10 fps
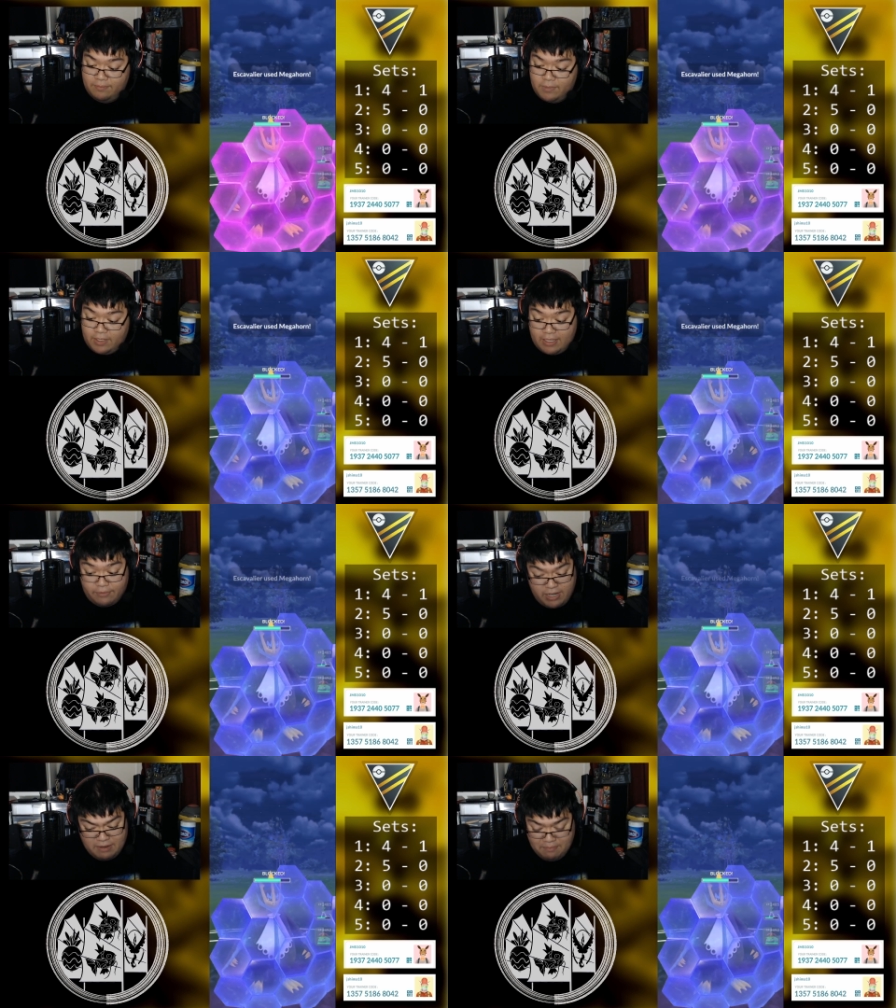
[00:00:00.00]
Okay, they're
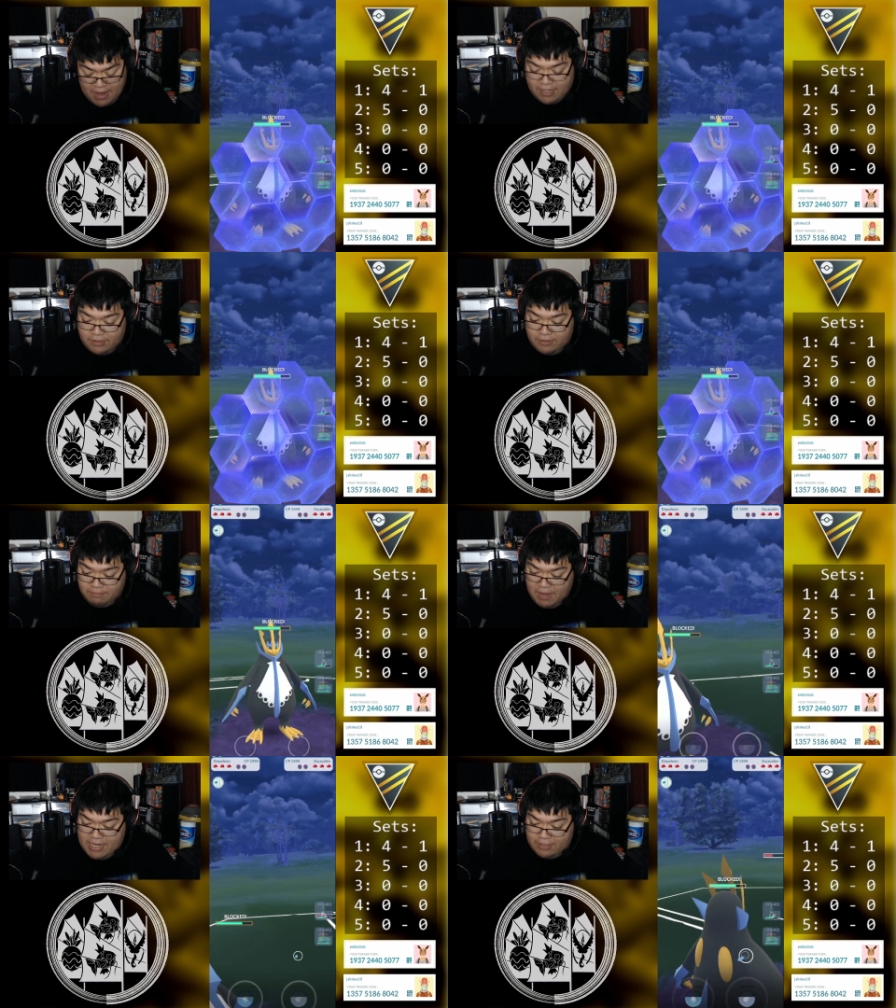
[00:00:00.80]
running Mega,
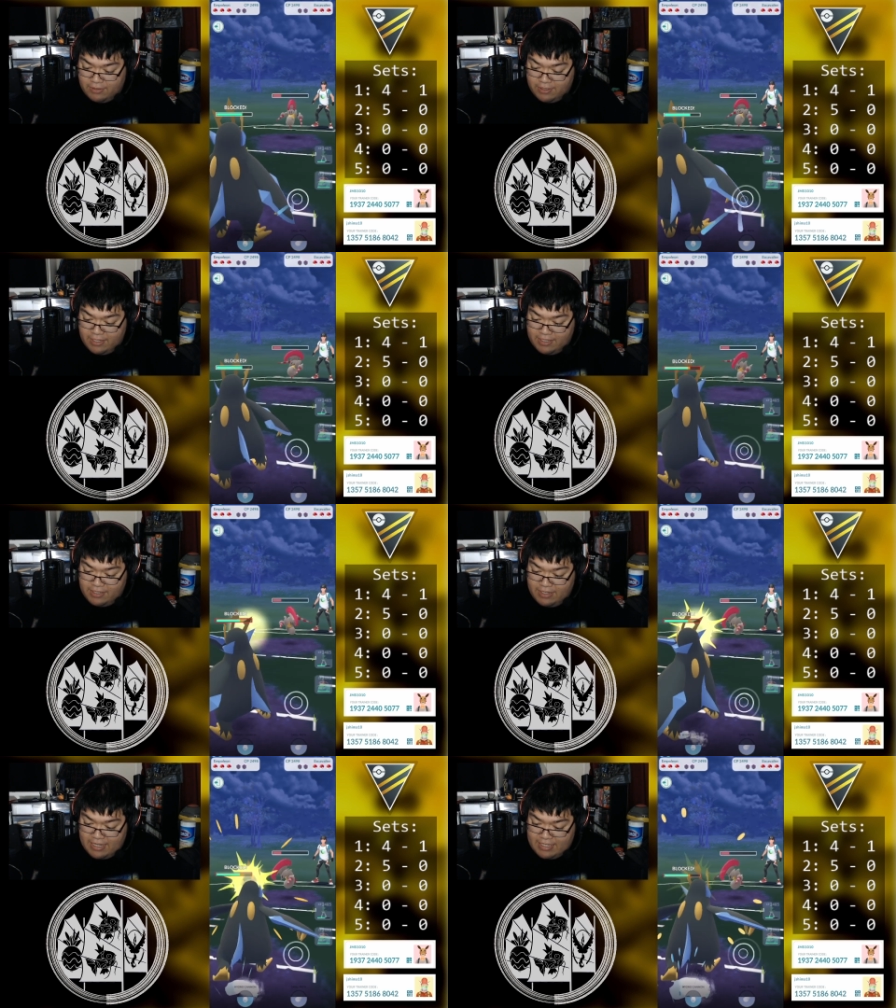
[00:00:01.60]
Mega Horn, so
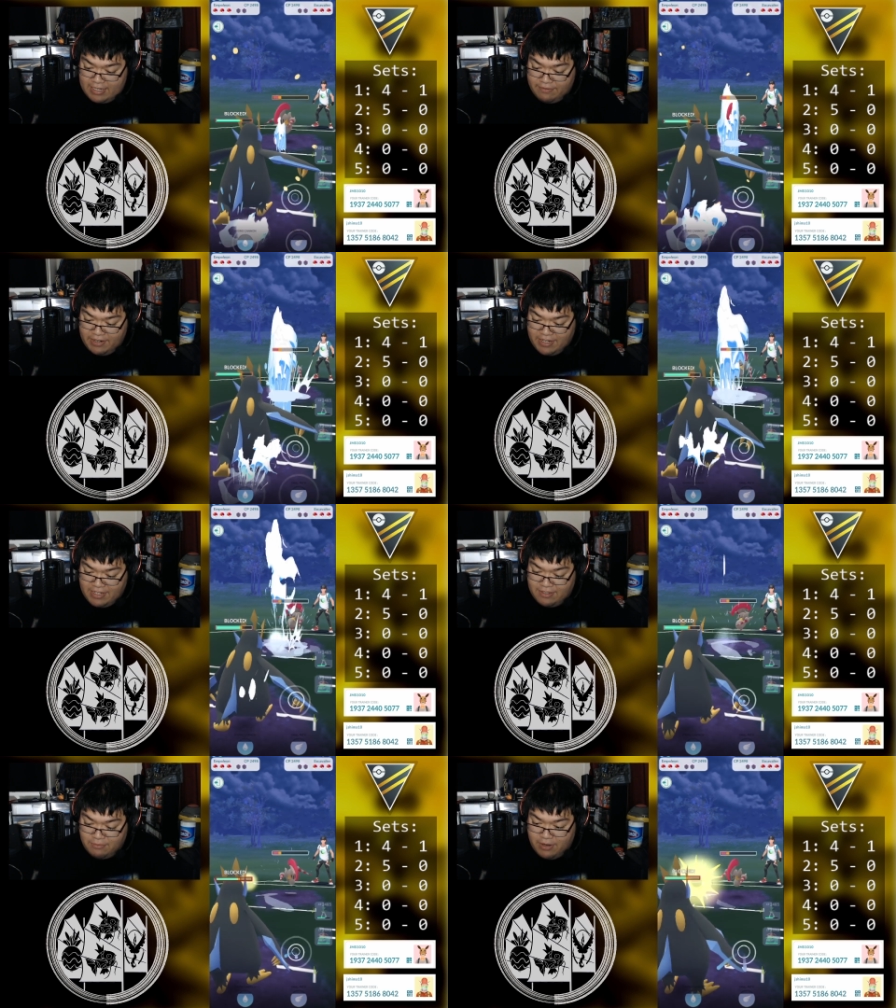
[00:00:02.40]
I guess I didn't really need
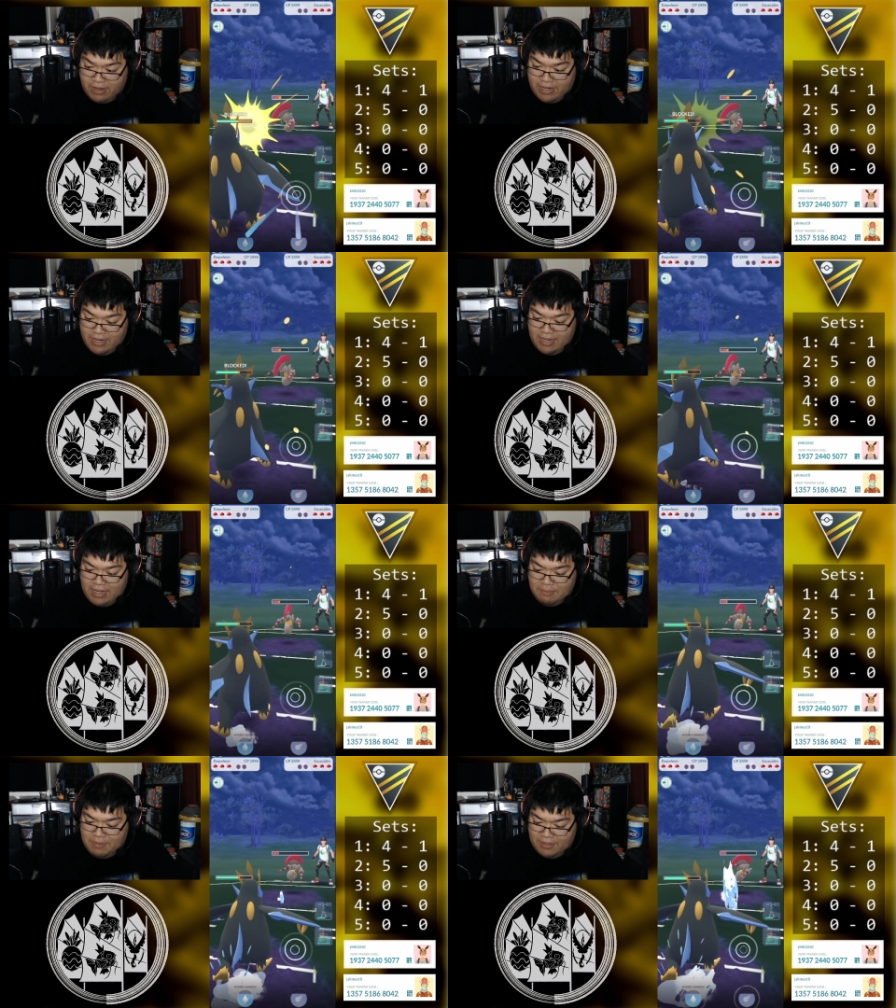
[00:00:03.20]
to worry
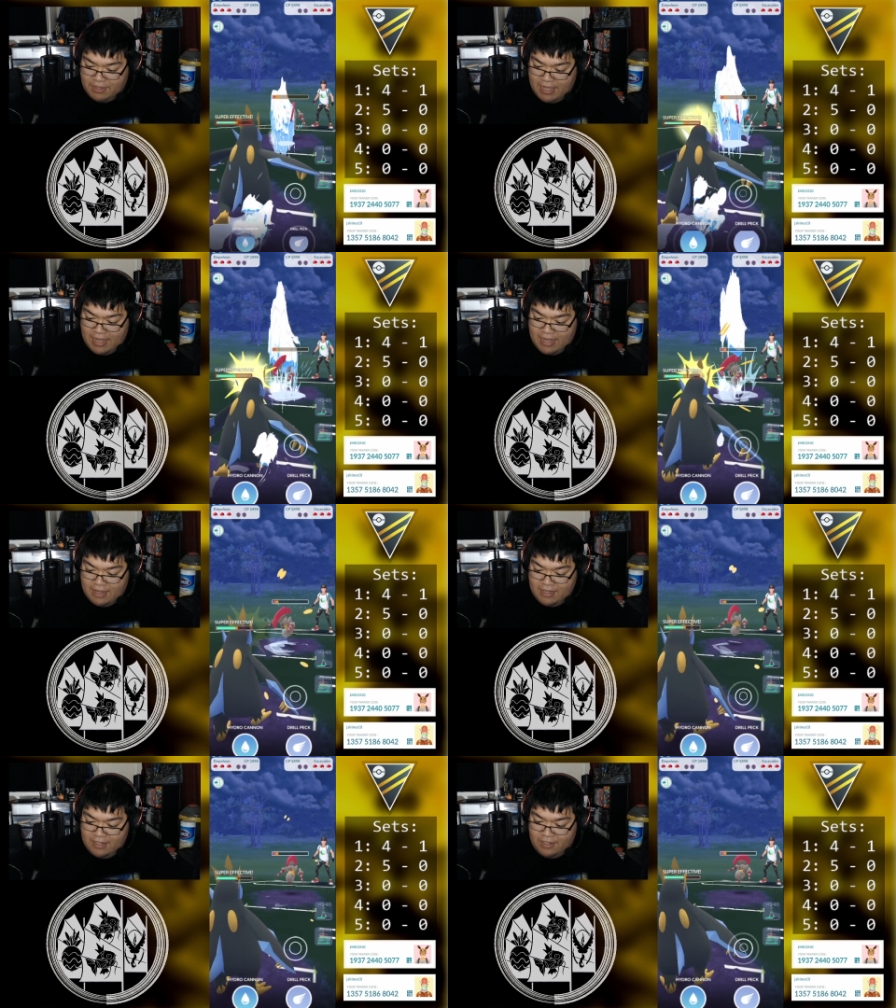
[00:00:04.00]
about that
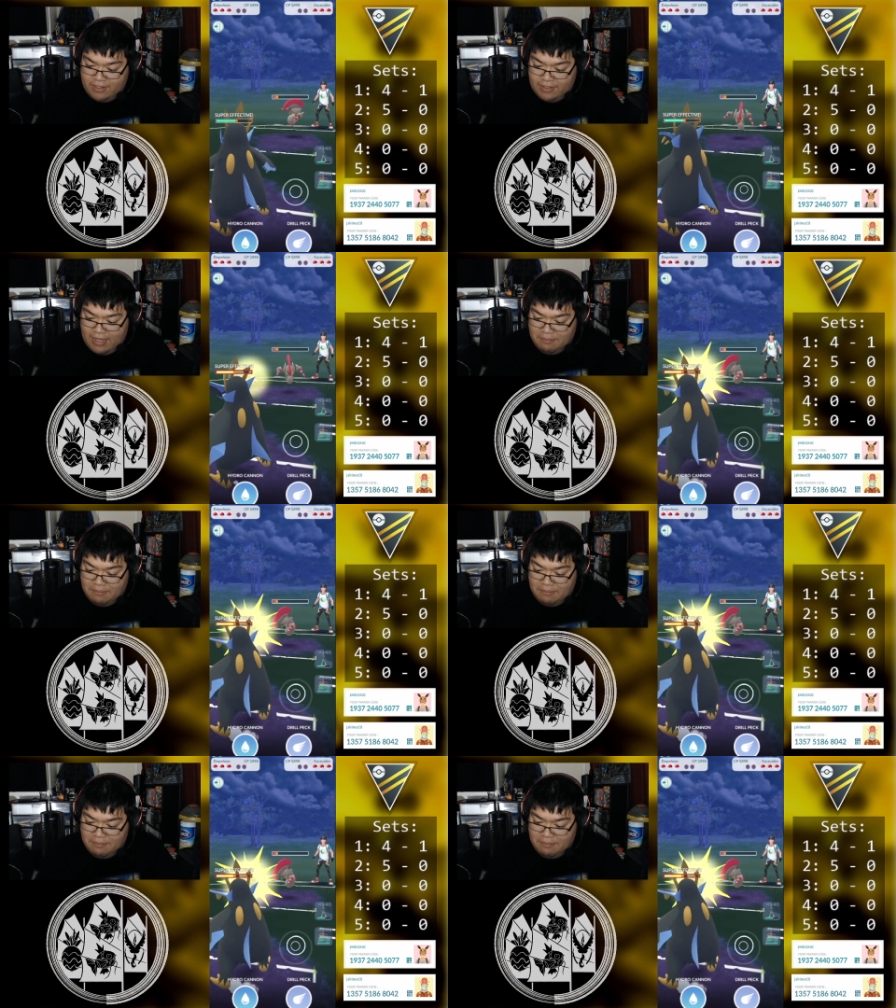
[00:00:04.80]
all that